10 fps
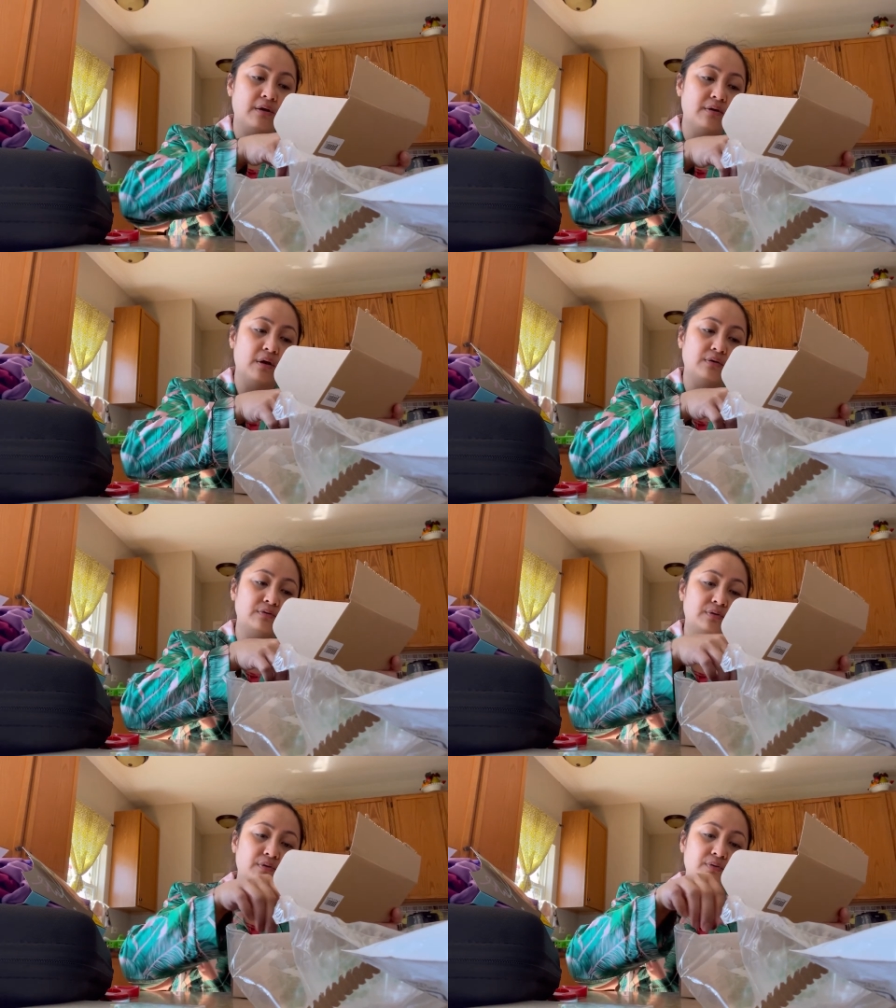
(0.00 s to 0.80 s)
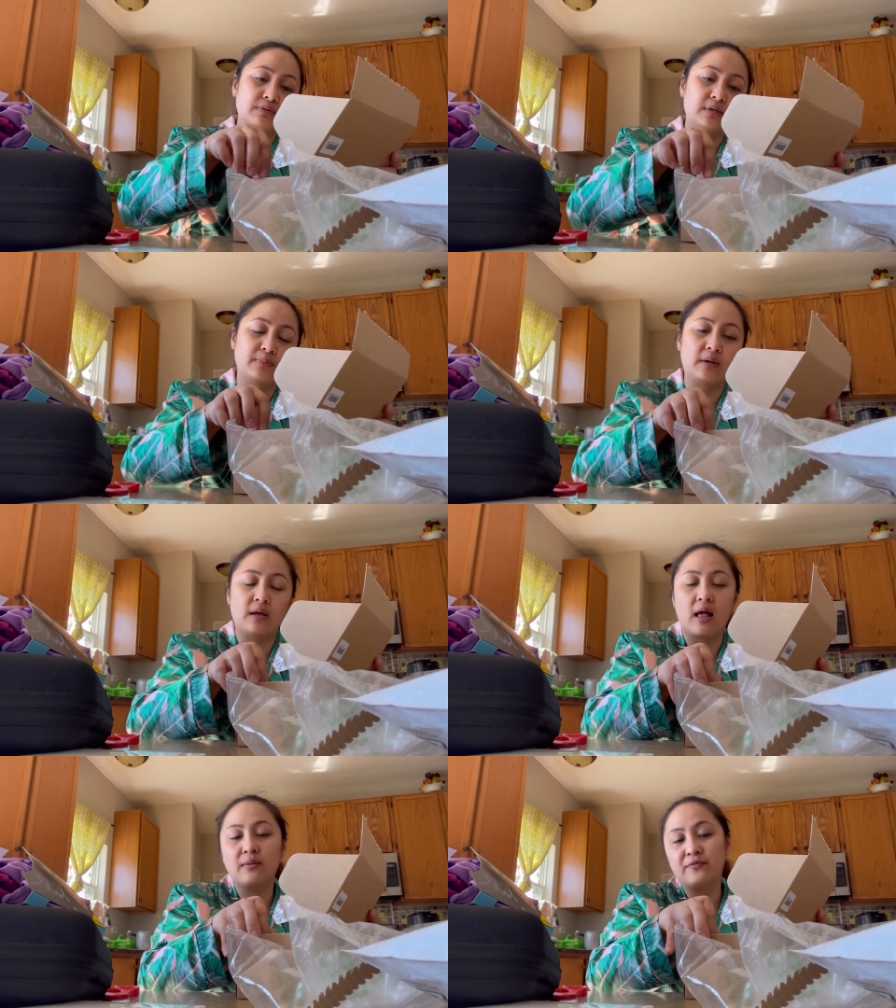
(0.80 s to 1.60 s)
know how to use it, but
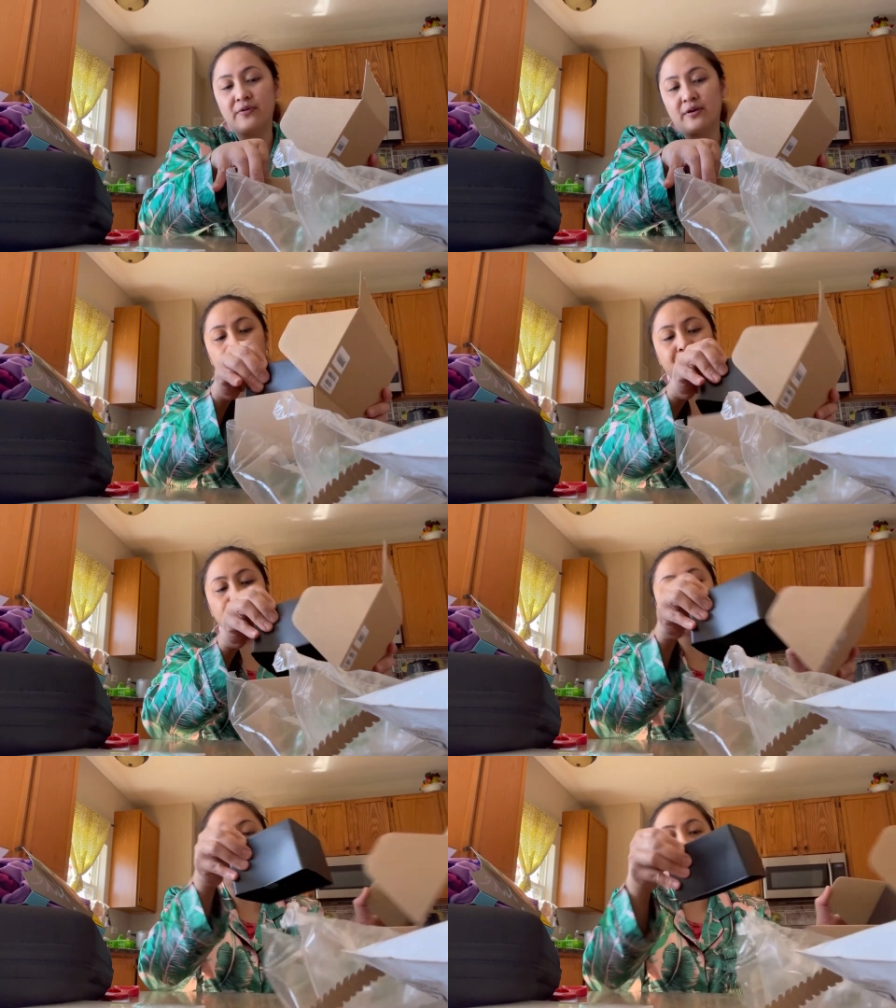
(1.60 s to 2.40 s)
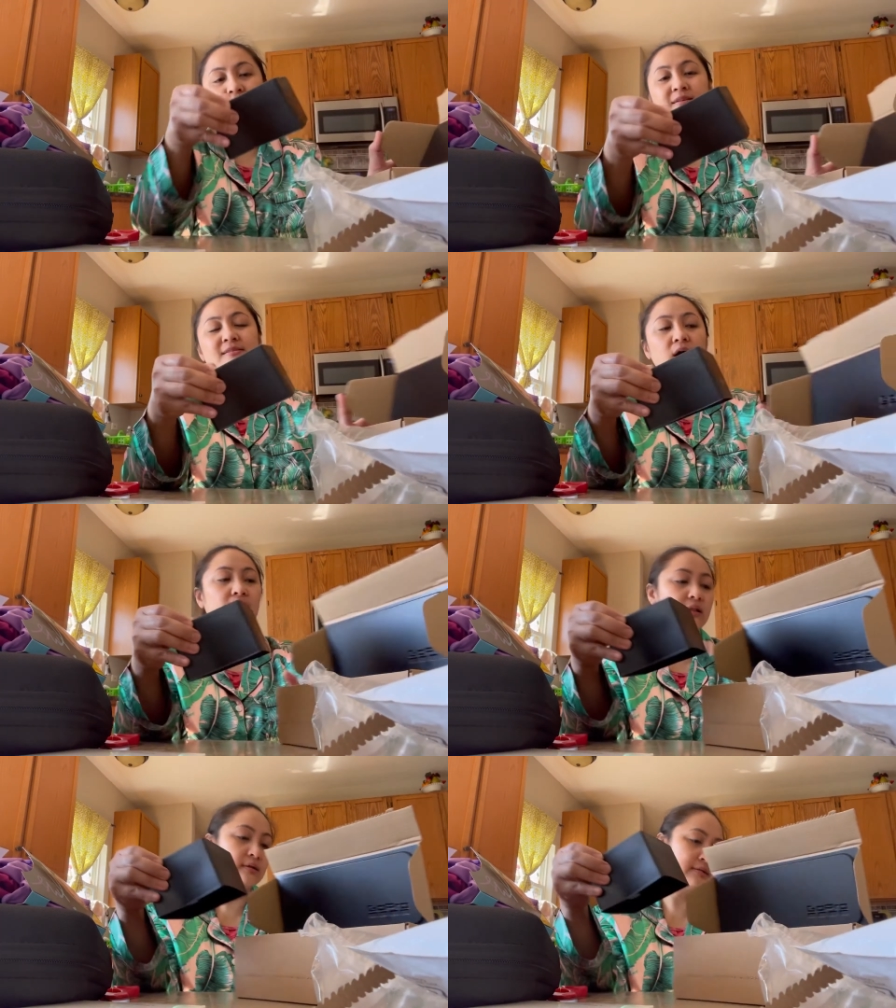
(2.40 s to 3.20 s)
I'll figure it out. This is how it looks